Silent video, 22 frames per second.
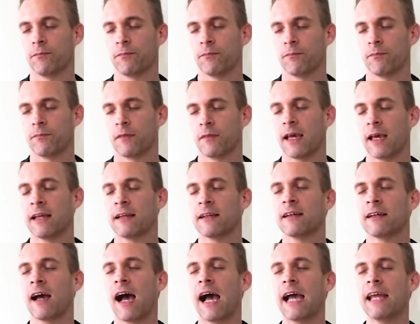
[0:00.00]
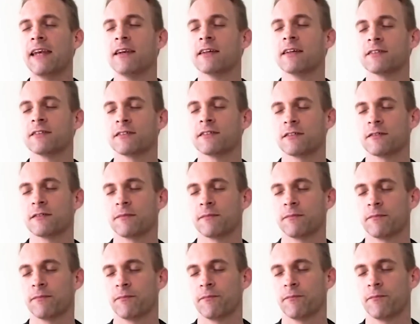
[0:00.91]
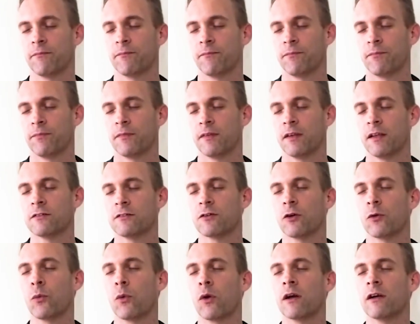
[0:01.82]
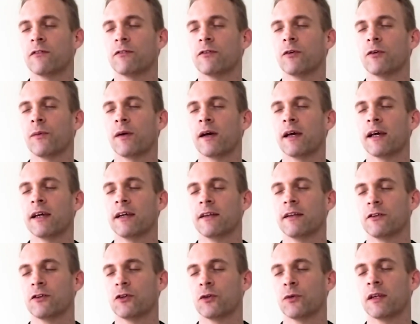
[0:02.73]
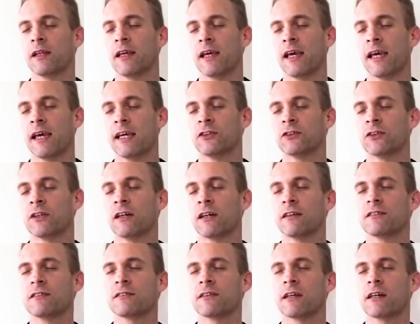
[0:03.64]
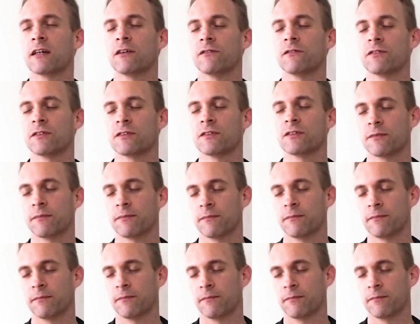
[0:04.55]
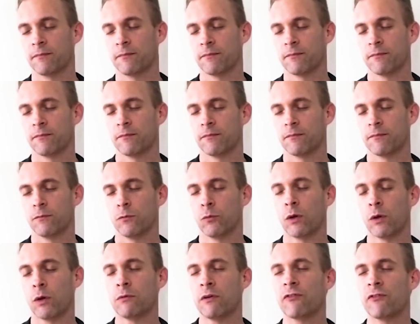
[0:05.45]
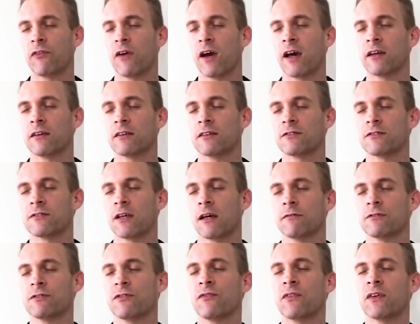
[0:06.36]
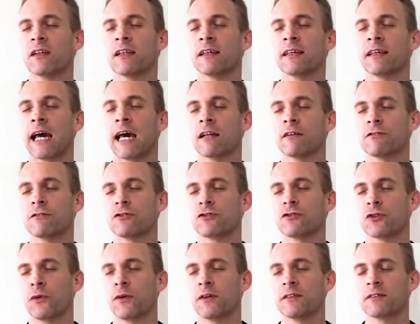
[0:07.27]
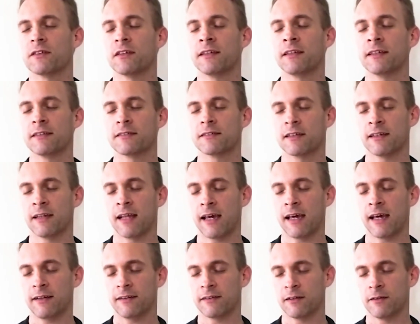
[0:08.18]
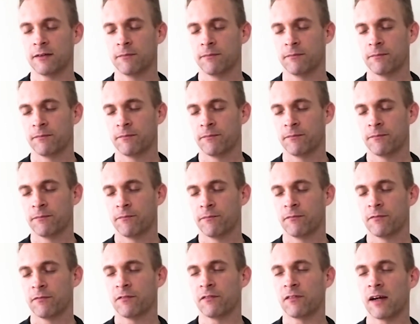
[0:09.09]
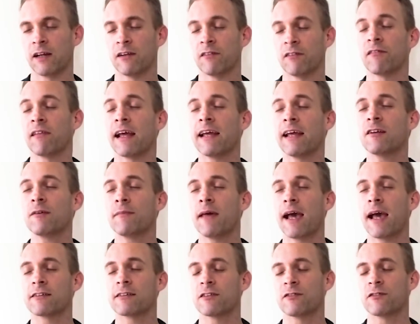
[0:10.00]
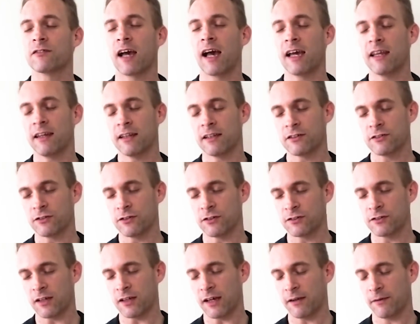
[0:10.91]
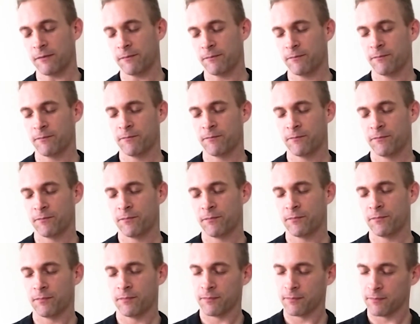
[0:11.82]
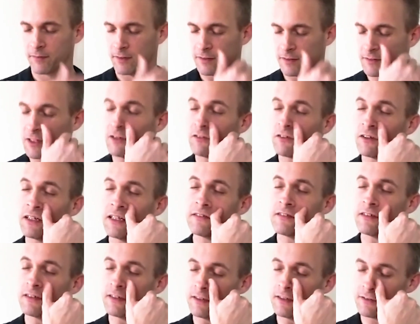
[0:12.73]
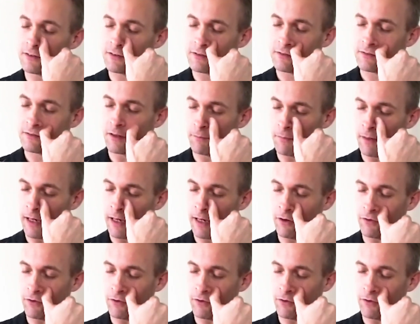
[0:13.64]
And kindness is a wonderful way to engage in ourselves when we find ourselves feeling out of sorts and disconnected, right? Random acts of kindness, you say. Synchronicities abound.